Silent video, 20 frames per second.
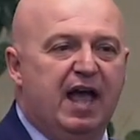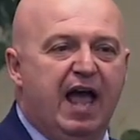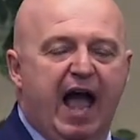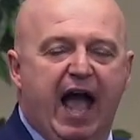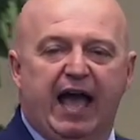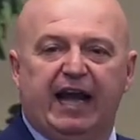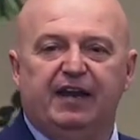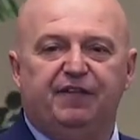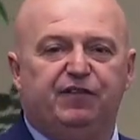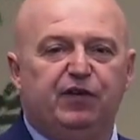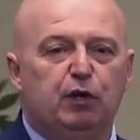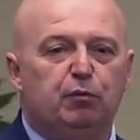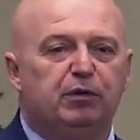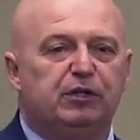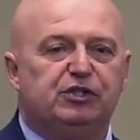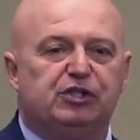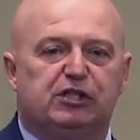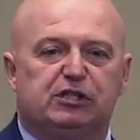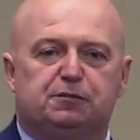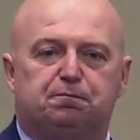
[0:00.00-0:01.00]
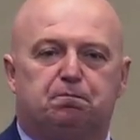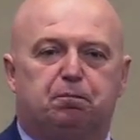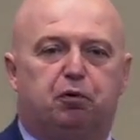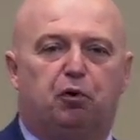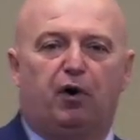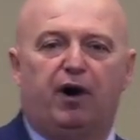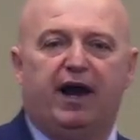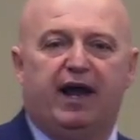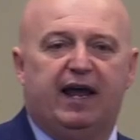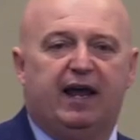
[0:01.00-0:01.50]
And if you would just
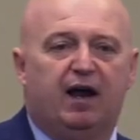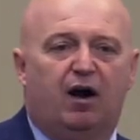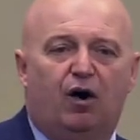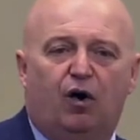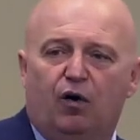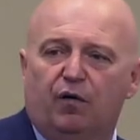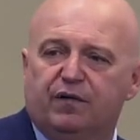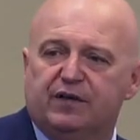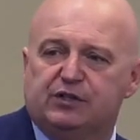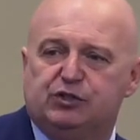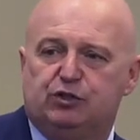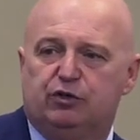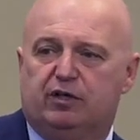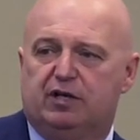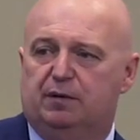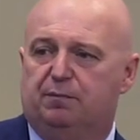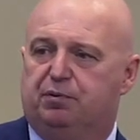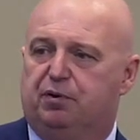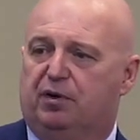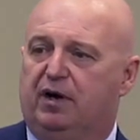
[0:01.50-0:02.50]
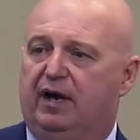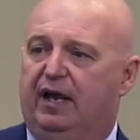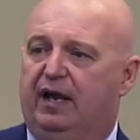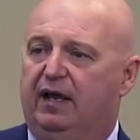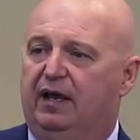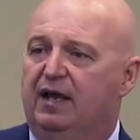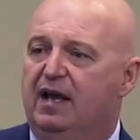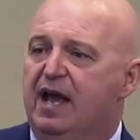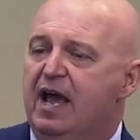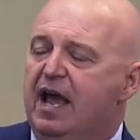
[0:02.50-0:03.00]
pray all that you can pray,
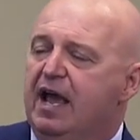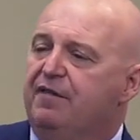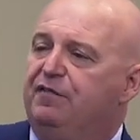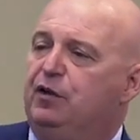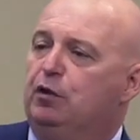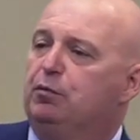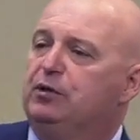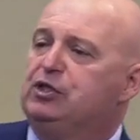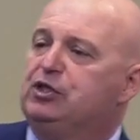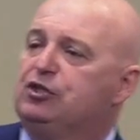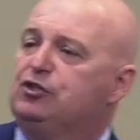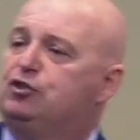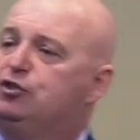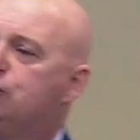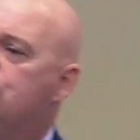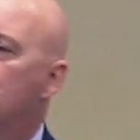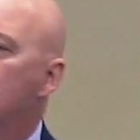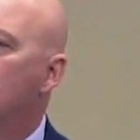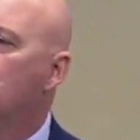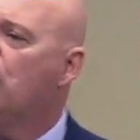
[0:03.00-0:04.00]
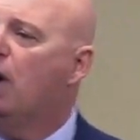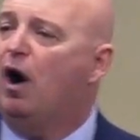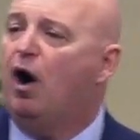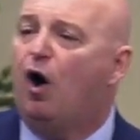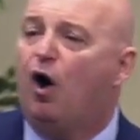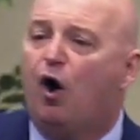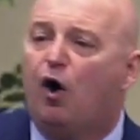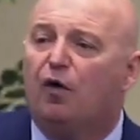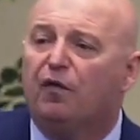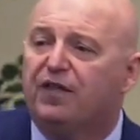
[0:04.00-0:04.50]
if you would just do
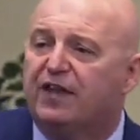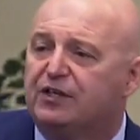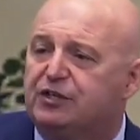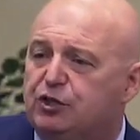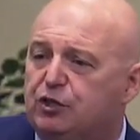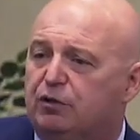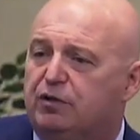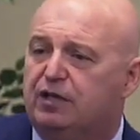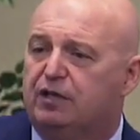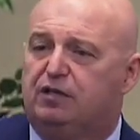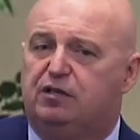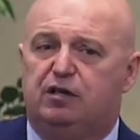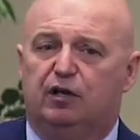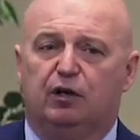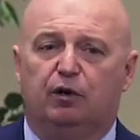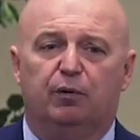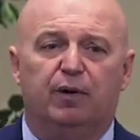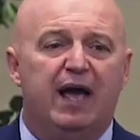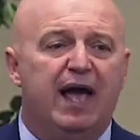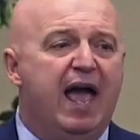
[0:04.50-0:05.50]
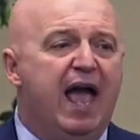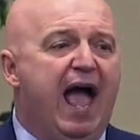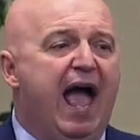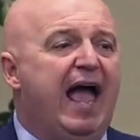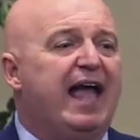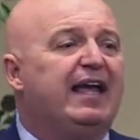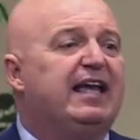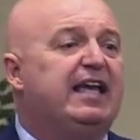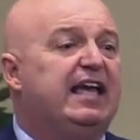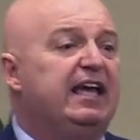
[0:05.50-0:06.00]
all that you could do
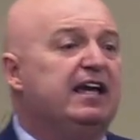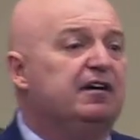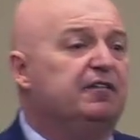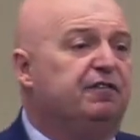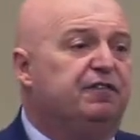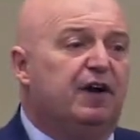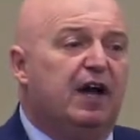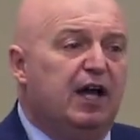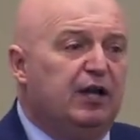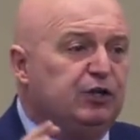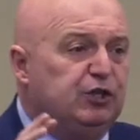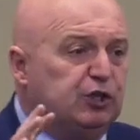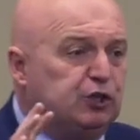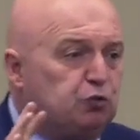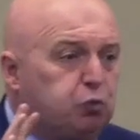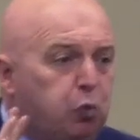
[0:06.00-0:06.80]
and give just